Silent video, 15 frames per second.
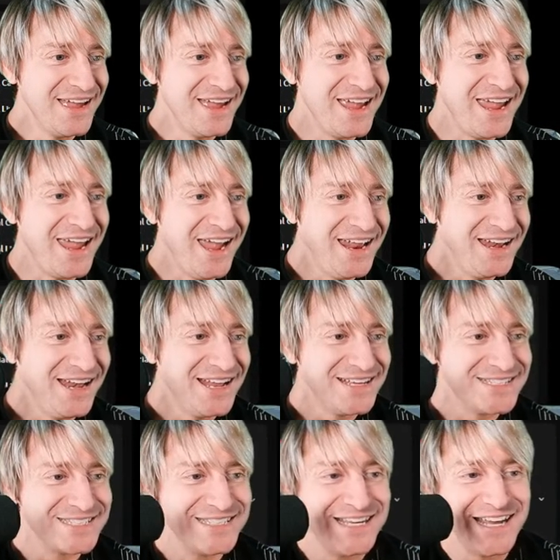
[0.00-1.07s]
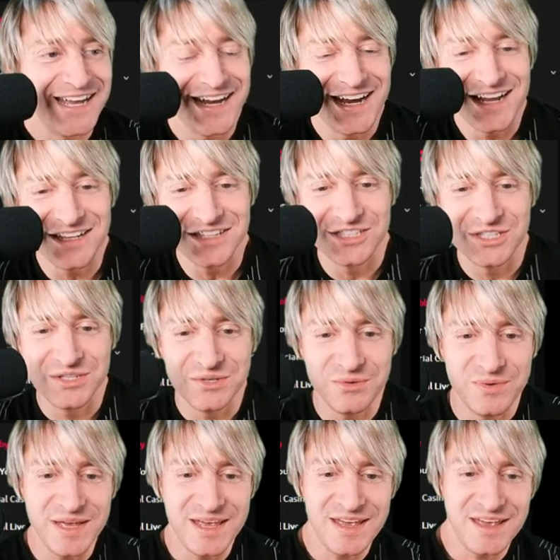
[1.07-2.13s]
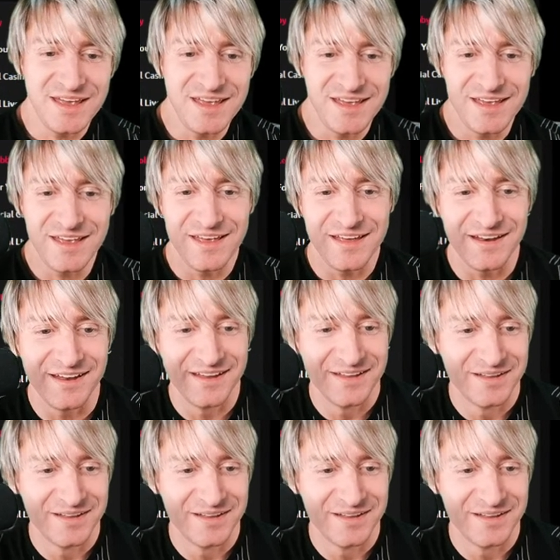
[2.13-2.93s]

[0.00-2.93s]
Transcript: And let's get into it.